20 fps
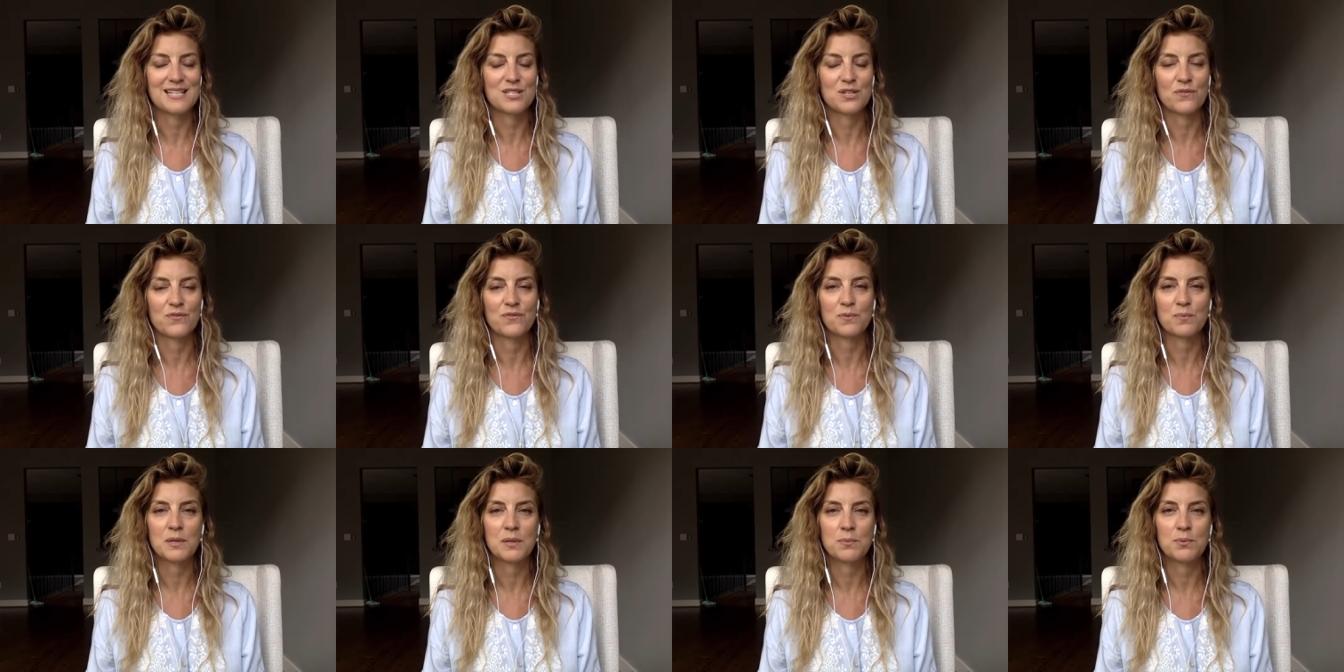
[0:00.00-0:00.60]
So
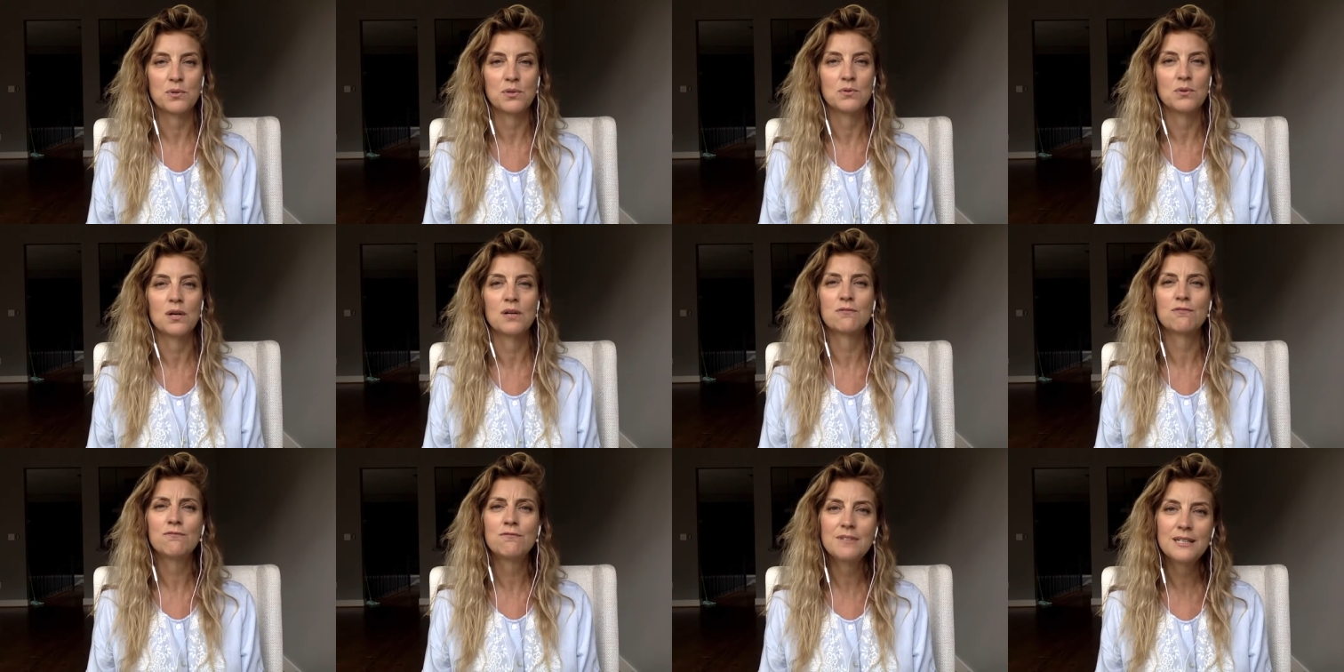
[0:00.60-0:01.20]
for people who are
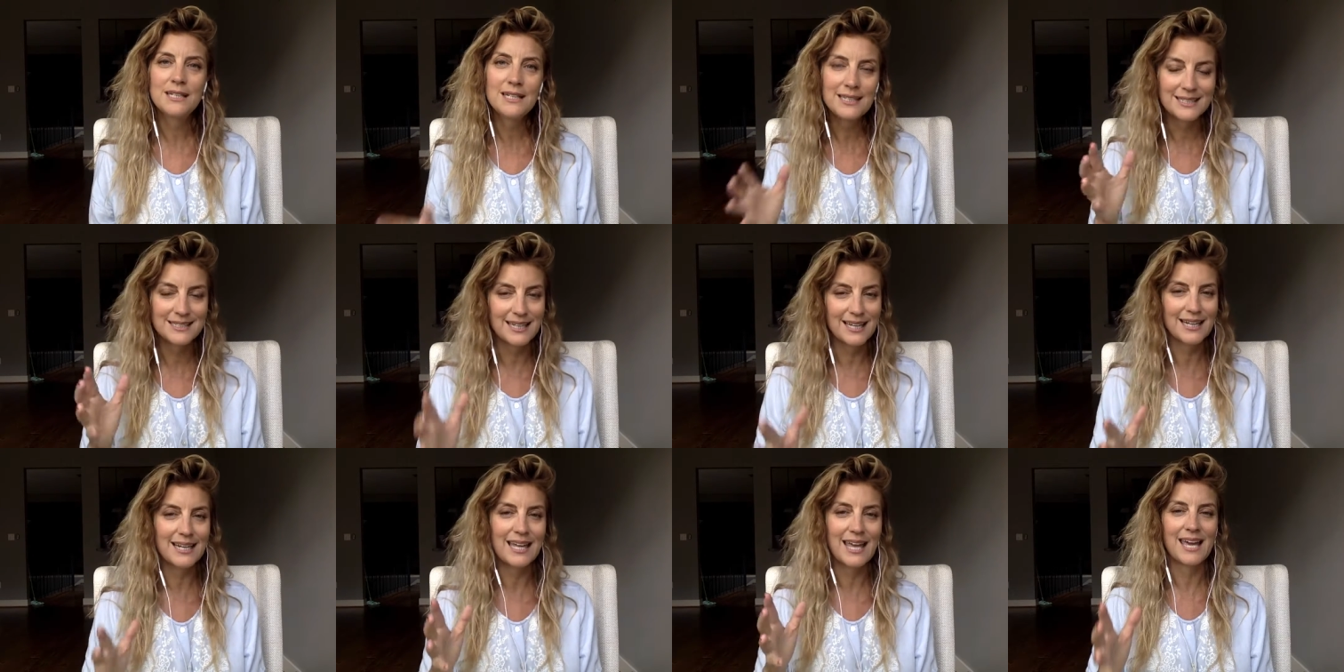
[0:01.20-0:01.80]
really
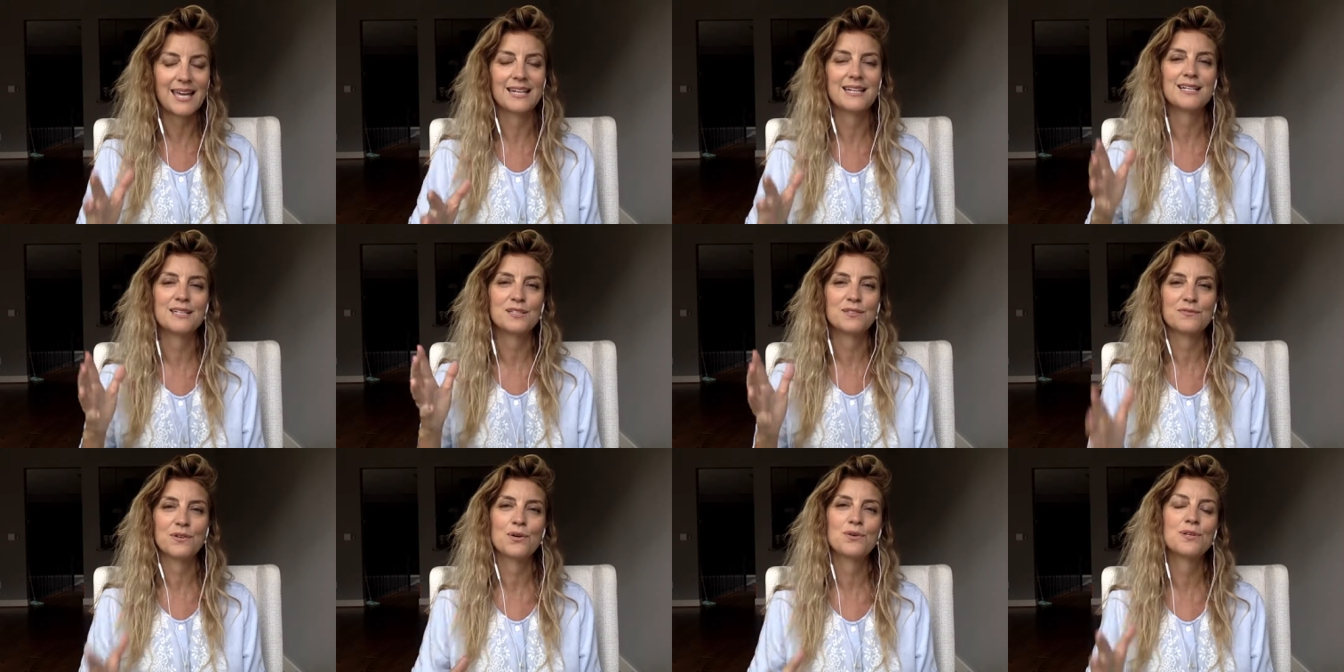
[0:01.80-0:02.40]
dedicated and
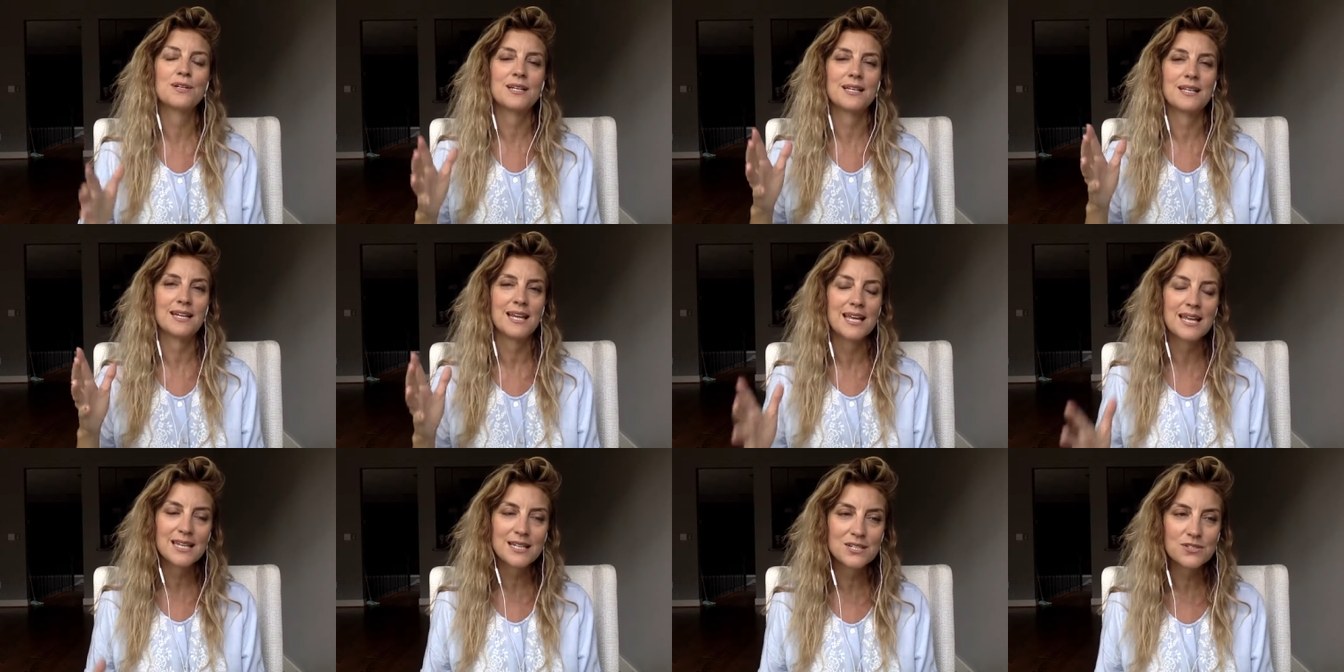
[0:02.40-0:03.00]
devoted and
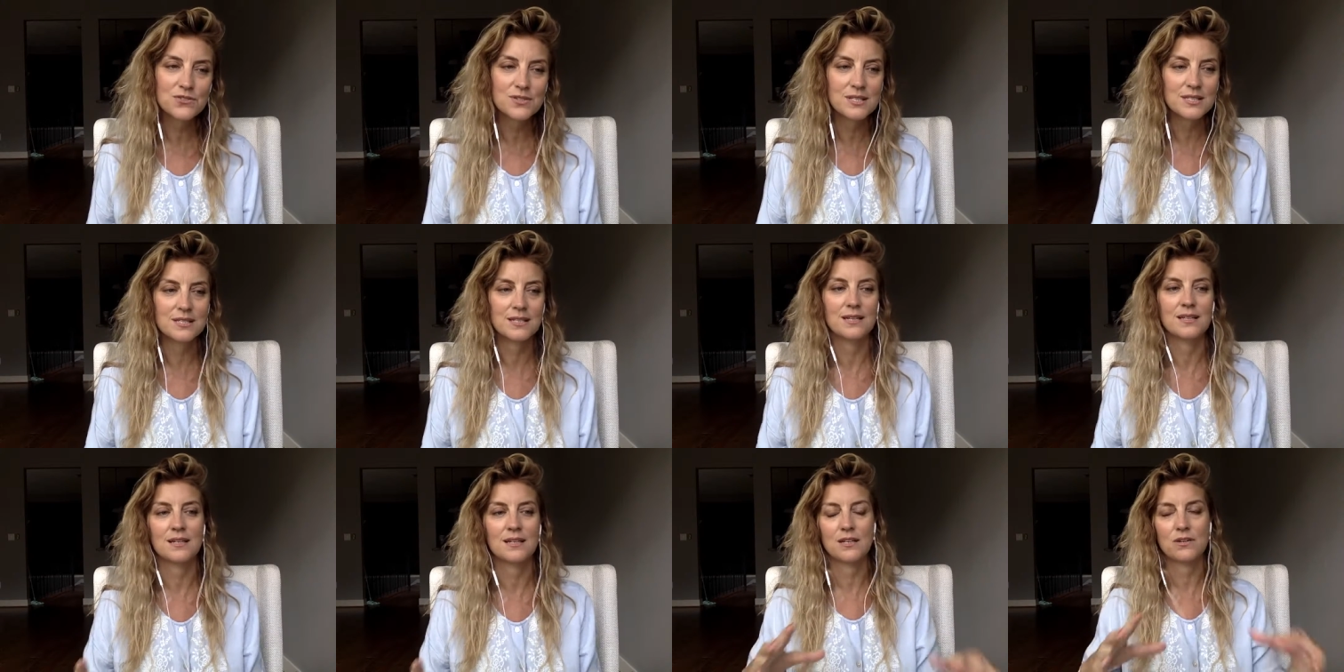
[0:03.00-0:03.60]

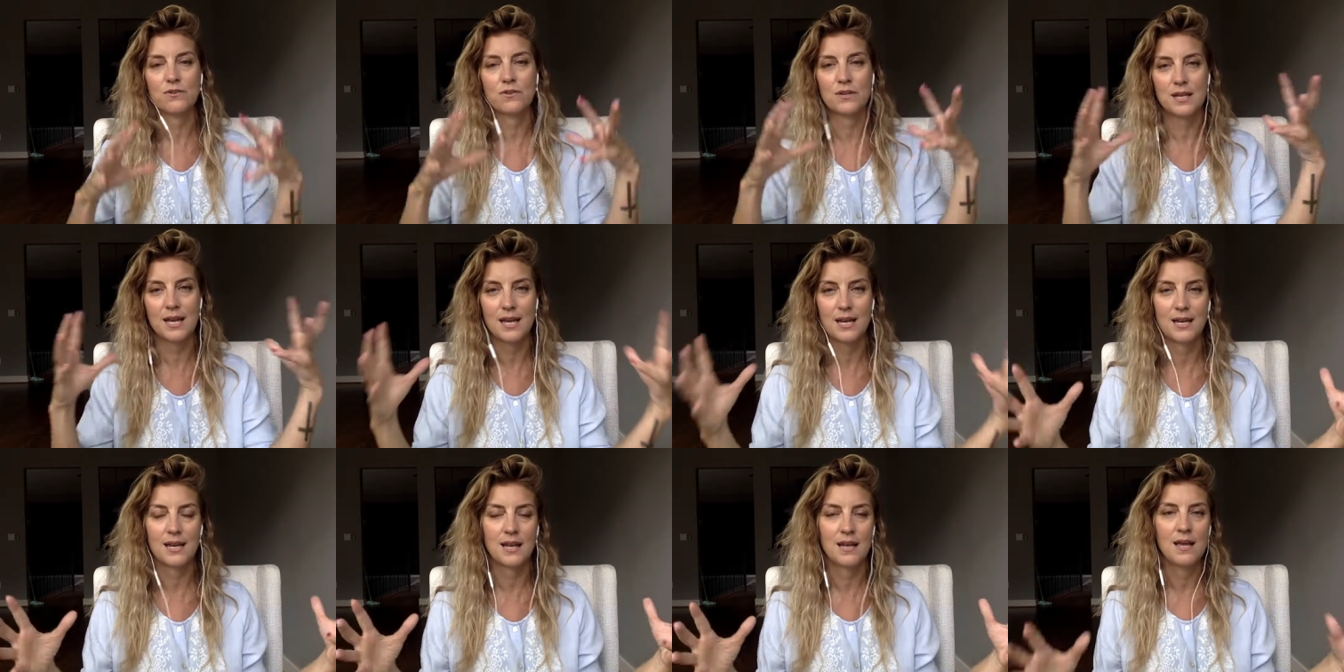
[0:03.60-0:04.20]
interested in
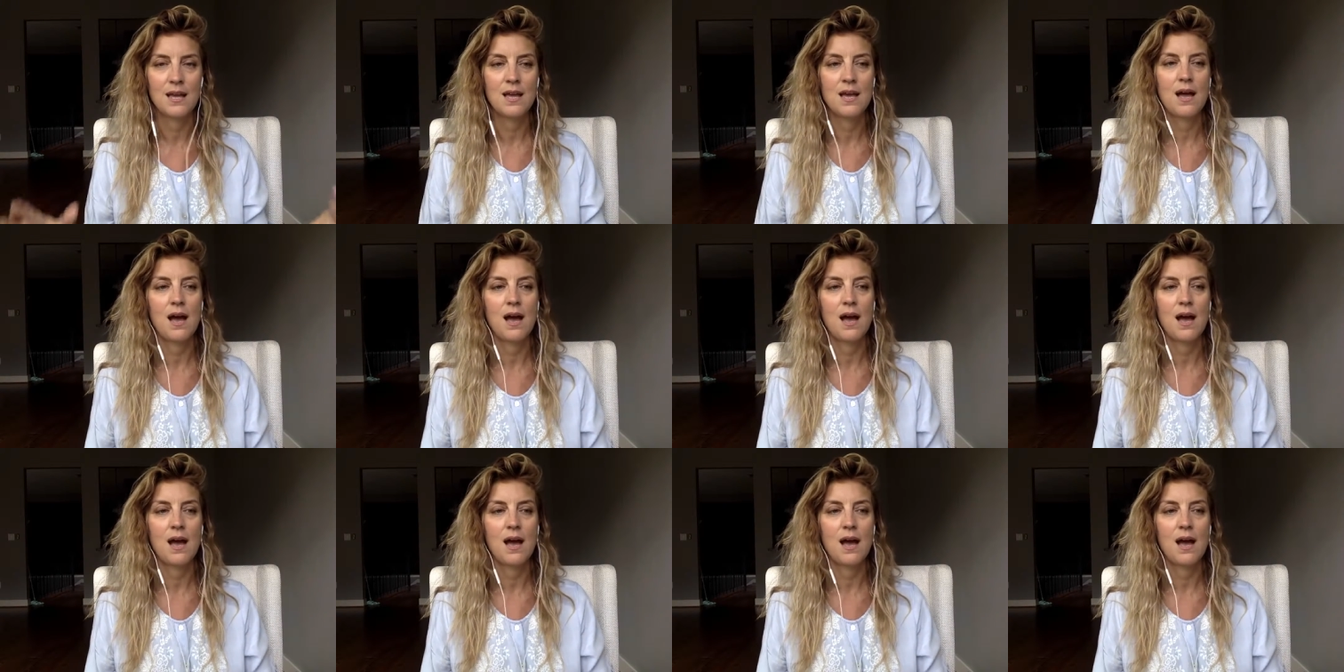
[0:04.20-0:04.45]
creating